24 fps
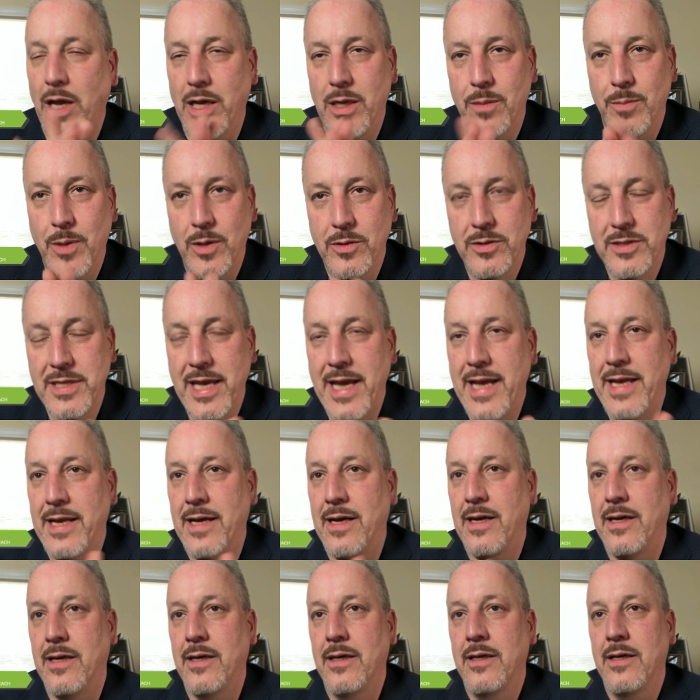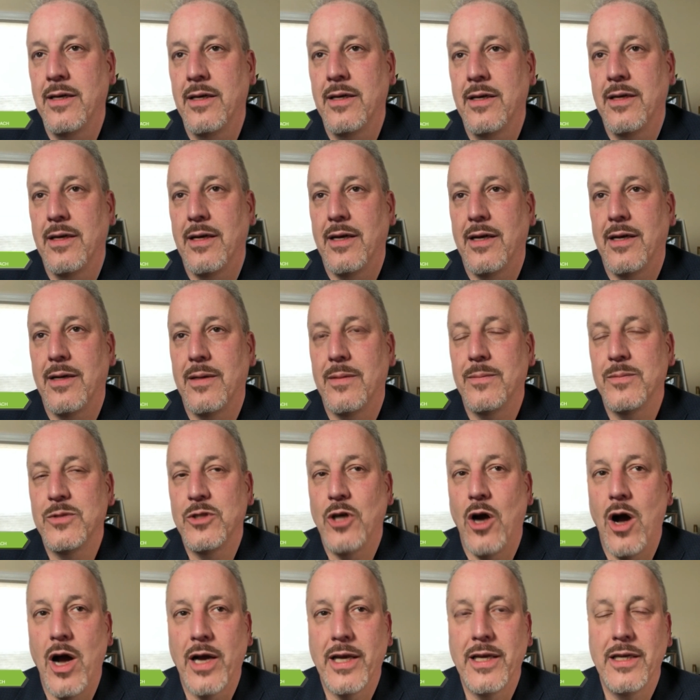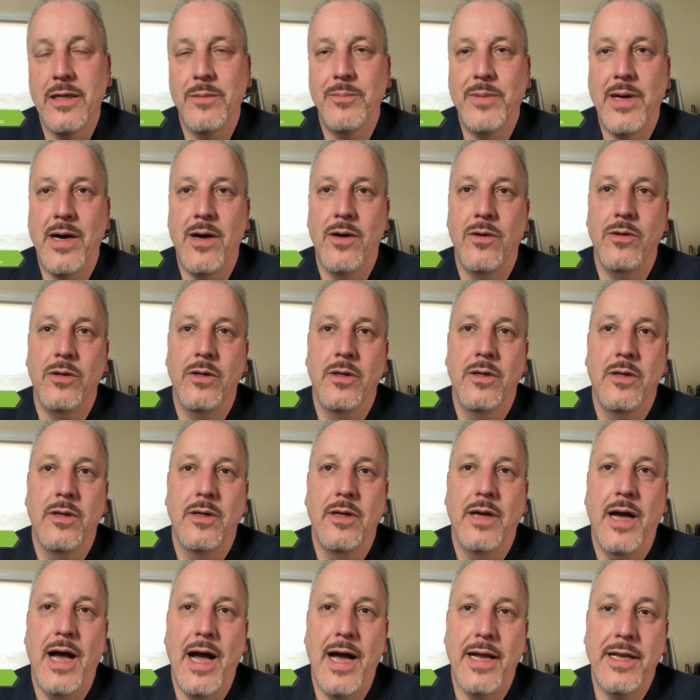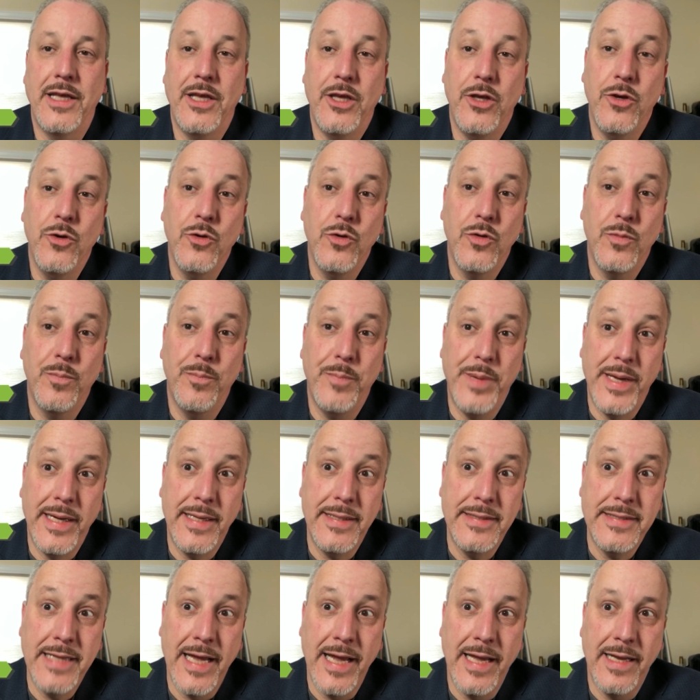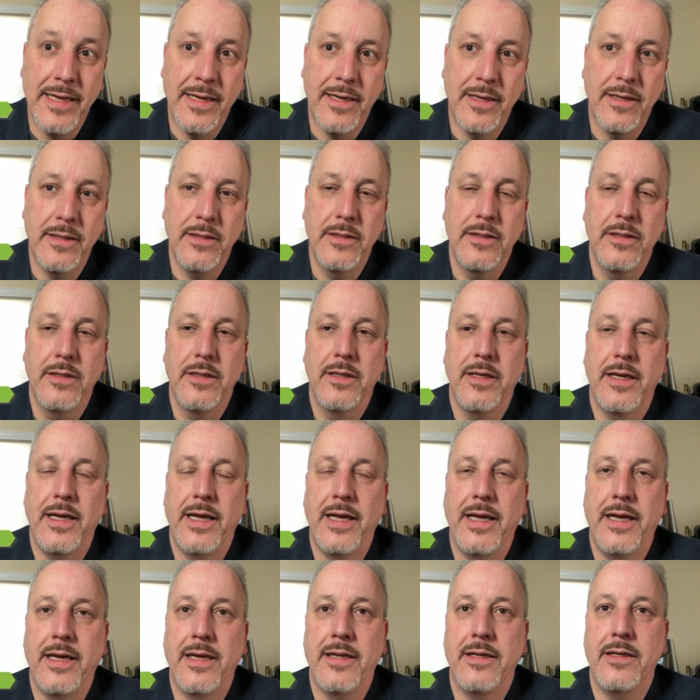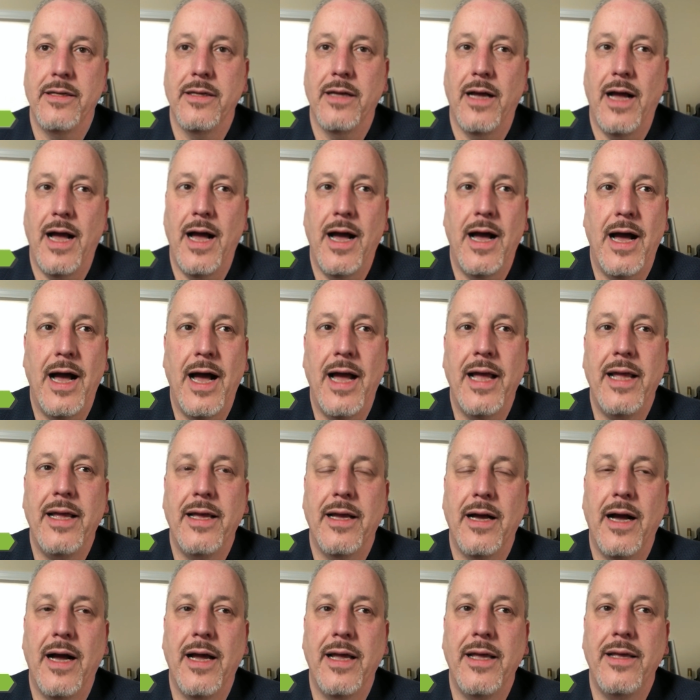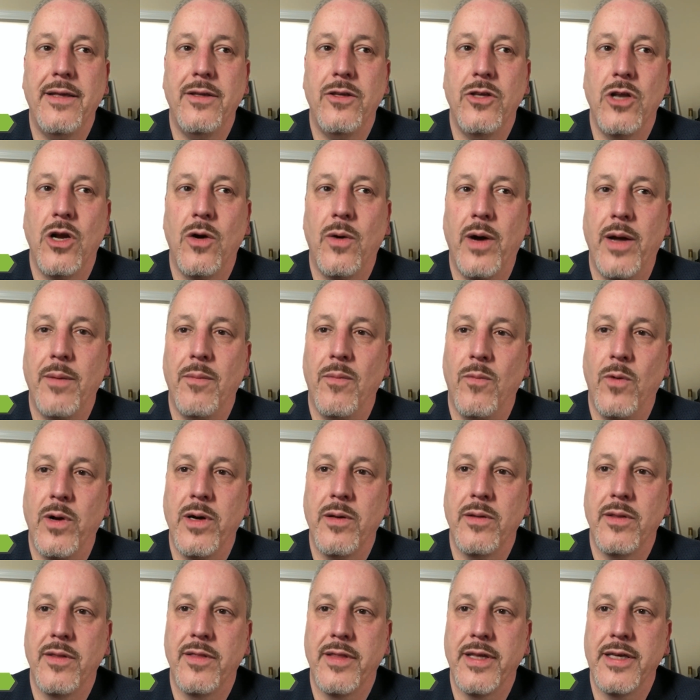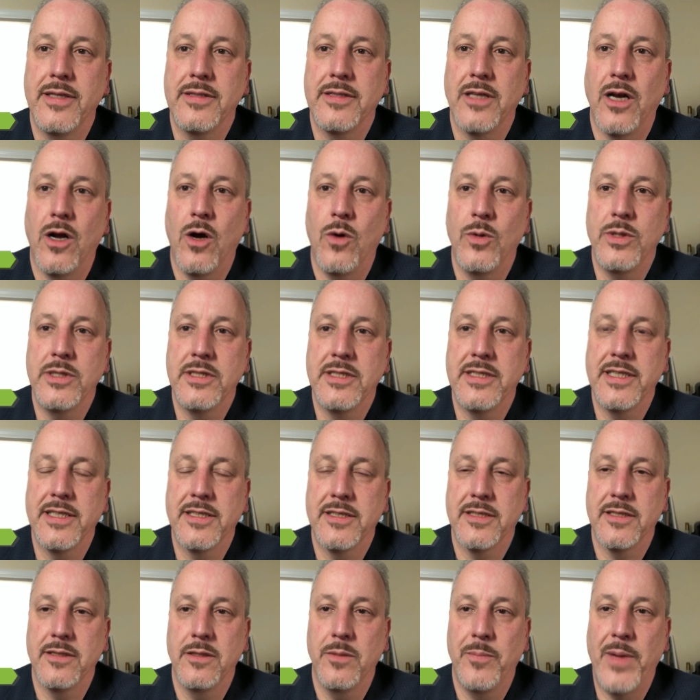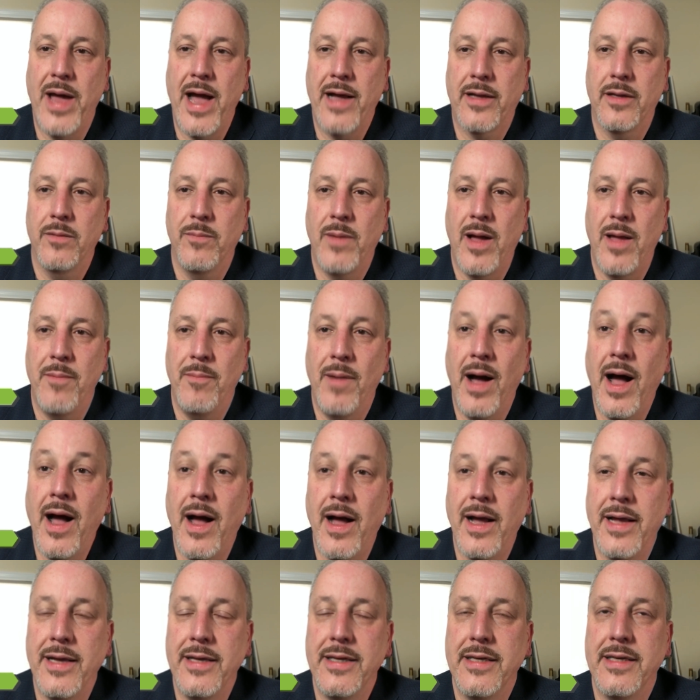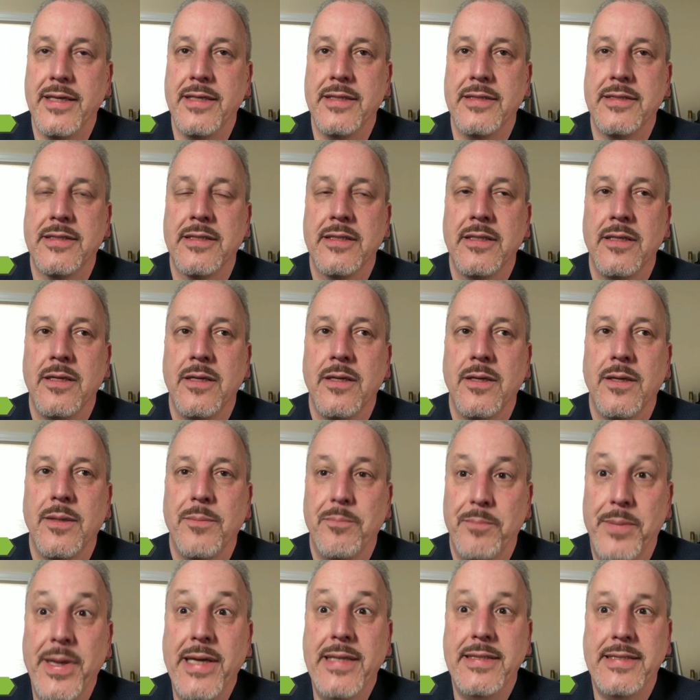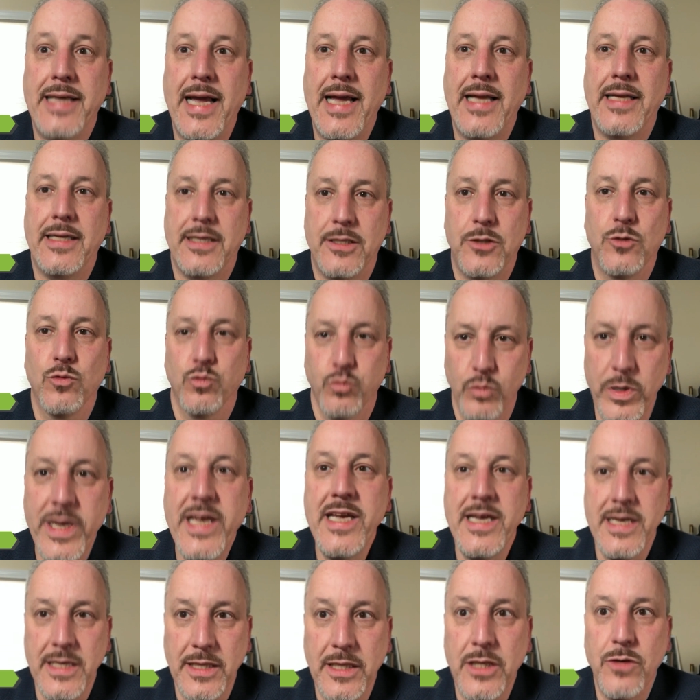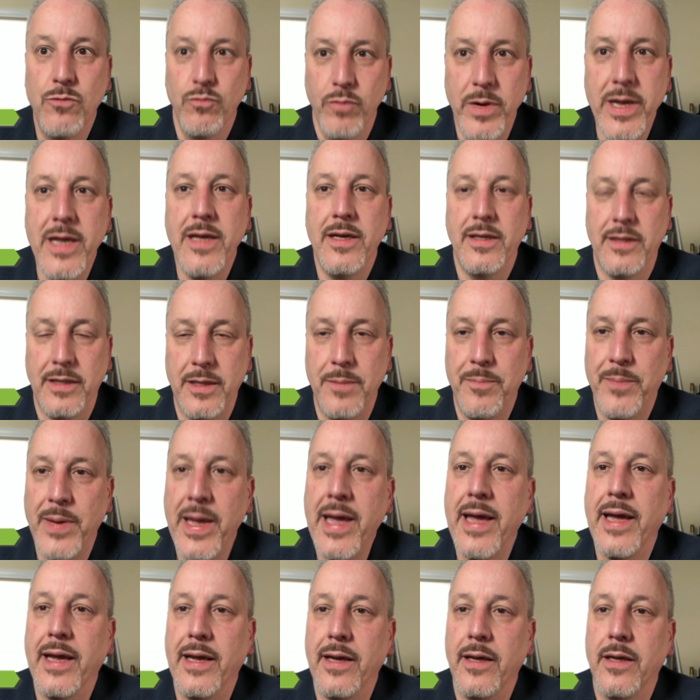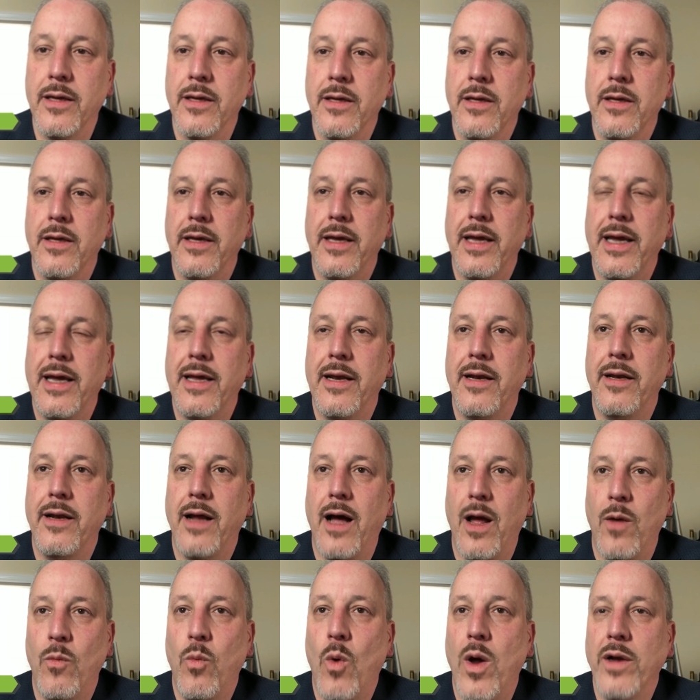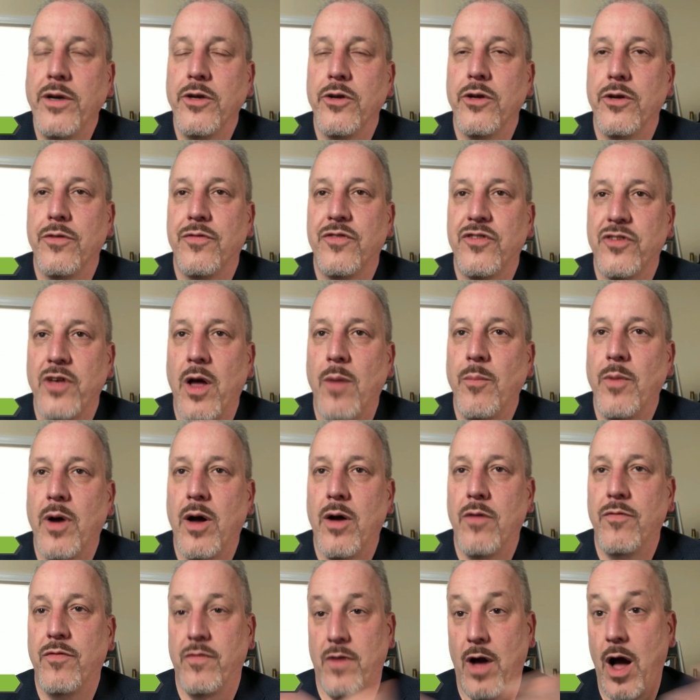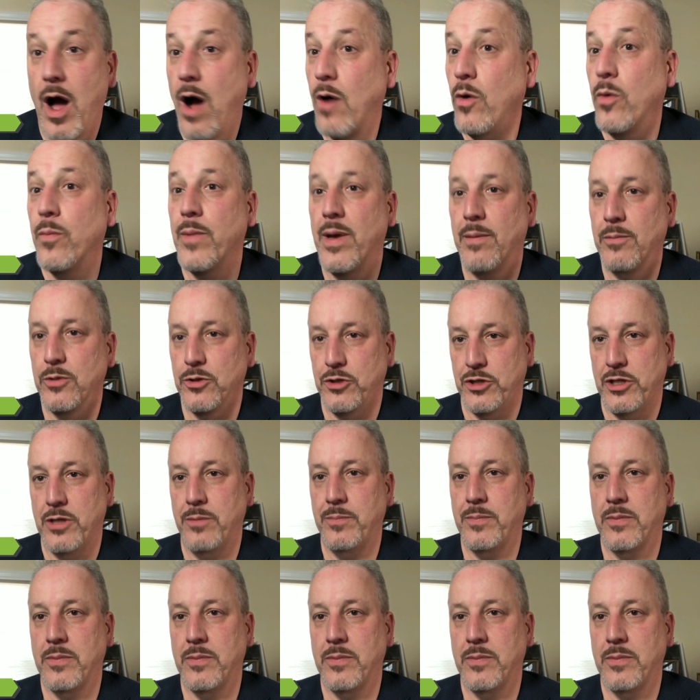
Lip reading: about data, talking about how to use big data, and one of the things that always sticks in the back of my mind is big data is really, really big. And I wonder if some of our membership